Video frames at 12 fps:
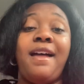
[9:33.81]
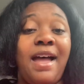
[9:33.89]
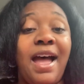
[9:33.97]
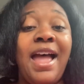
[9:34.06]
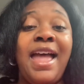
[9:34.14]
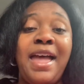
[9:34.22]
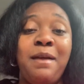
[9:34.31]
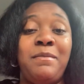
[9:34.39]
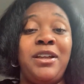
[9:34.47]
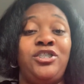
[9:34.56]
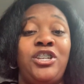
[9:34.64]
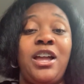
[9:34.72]
had
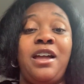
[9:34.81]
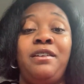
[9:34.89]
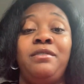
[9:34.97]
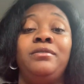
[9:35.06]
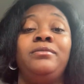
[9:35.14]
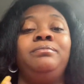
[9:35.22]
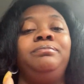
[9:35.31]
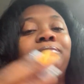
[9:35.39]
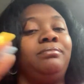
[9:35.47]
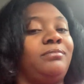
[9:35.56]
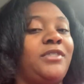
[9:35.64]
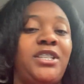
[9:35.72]
my child
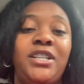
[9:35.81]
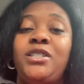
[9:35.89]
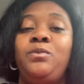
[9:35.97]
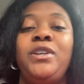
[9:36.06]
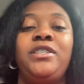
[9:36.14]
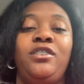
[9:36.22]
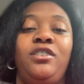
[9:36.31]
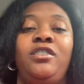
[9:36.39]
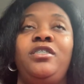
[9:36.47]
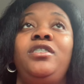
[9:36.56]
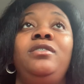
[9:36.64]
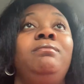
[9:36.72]
6 weeks
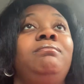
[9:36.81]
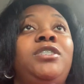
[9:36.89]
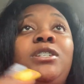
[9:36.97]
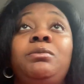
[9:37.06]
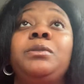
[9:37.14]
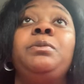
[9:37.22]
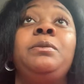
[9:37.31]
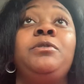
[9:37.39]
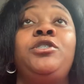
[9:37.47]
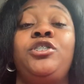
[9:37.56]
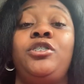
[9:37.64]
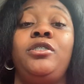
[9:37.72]
early. She was
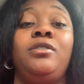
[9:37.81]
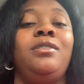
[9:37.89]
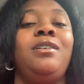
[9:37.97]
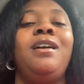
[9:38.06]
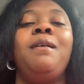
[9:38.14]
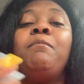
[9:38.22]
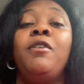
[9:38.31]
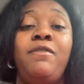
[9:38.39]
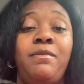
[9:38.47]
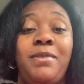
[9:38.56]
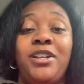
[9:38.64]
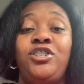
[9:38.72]
premature. Both
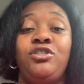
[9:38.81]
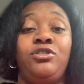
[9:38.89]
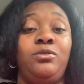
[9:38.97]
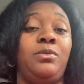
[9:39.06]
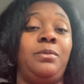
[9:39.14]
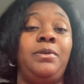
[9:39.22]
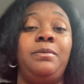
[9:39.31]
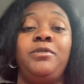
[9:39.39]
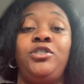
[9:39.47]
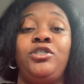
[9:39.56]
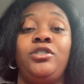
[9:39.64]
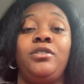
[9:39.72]
of my children were
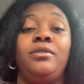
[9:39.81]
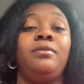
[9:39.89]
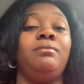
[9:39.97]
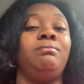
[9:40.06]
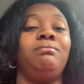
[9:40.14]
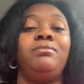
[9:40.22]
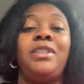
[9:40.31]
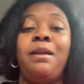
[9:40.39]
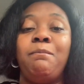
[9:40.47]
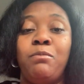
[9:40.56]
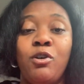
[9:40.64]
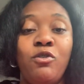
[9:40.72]
premature. They
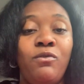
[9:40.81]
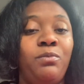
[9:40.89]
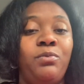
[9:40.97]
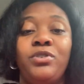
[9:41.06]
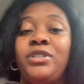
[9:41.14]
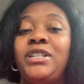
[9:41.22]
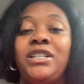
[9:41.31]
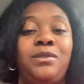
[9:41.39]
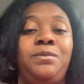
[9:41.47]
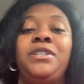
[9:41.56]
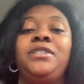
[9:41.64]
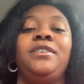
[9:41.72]
both were 6
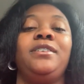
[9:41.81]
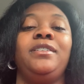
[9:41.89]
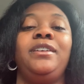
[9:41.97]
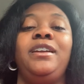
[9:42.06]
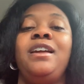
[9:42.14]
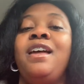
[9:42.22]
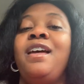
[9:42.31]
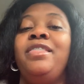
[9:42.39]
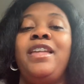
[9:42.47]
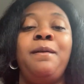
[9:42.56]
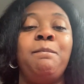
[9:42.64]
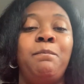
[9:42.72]
weeks early.
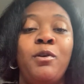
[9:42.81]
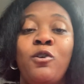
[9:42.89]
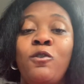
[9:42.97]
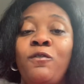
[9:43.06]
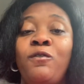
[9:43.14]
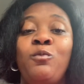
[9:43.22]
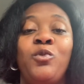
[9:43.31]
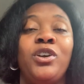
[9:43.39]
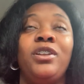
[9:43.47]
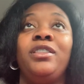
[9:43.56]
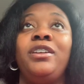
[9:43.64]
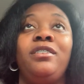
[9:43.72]
They both were
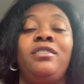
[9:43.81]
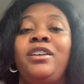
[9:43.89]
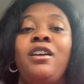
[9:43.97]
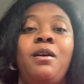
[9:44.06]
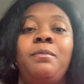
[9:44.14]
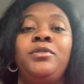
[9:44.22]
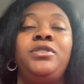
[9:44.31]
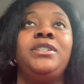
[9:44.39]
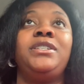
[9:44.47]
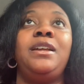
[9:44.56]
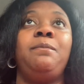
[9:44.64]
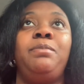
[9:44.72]
literally almost the
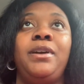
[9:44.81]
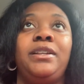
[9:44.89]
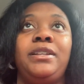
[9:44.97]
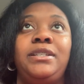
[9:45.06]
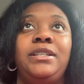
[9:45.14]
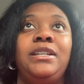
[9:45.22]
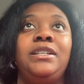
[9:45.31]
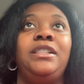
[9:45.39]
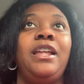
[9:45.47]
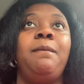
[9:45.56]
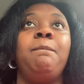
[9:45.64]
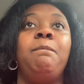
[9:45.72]
same pregnancies.
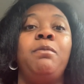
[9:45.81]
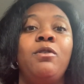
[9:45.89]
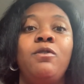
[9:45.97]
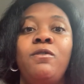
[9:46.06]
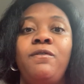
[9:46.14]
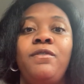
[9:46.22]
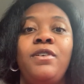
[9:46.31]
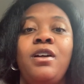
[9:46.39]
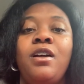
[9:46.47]
They both,